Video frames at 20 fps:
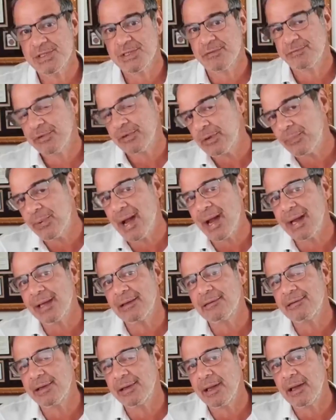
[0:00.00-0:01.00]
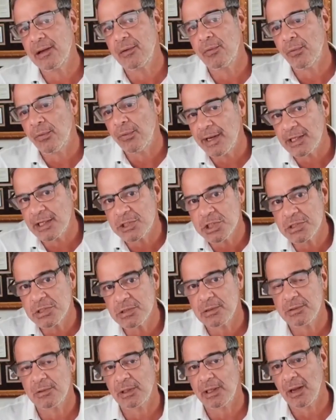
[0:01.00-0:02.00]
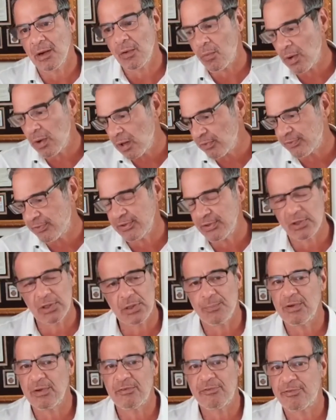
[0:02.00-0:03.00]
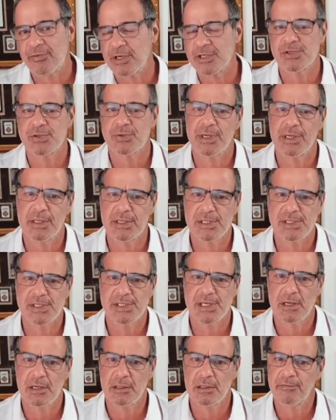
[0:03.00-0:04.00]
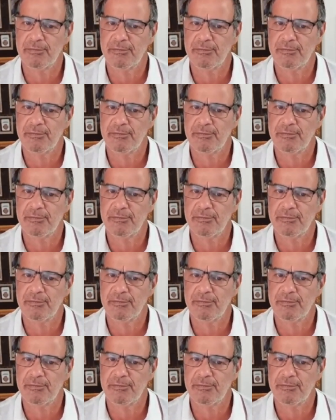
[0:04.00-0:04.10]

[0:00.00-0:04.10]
you're buying it to get rich and get wealthy, you're going to be frustrated as hell.